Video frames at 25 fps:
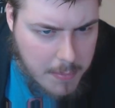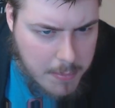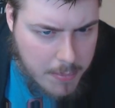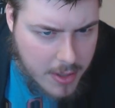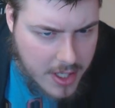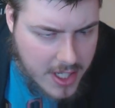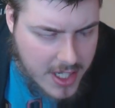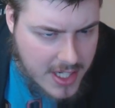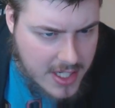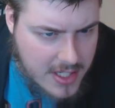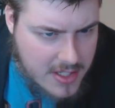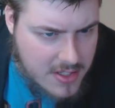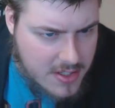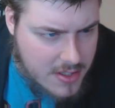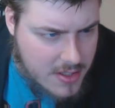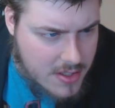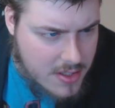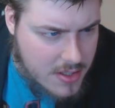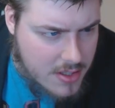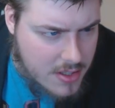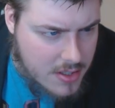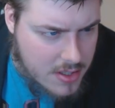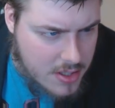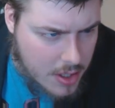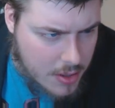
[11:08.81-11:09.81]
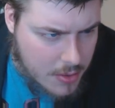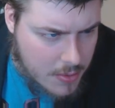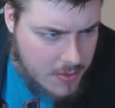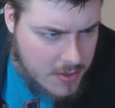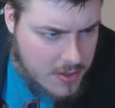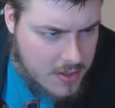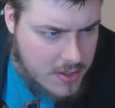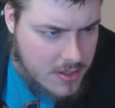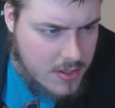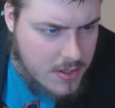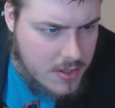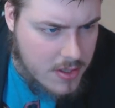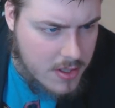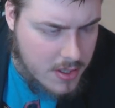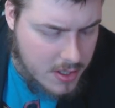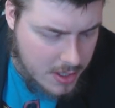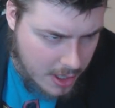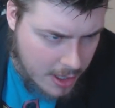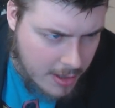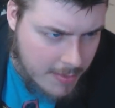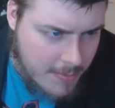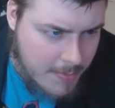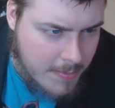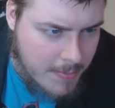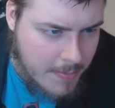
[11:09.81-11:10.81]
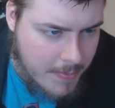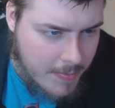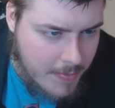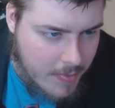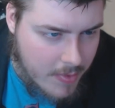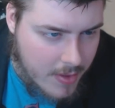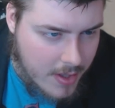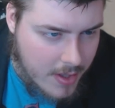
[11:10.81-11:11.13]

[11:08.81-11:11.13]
please don't come.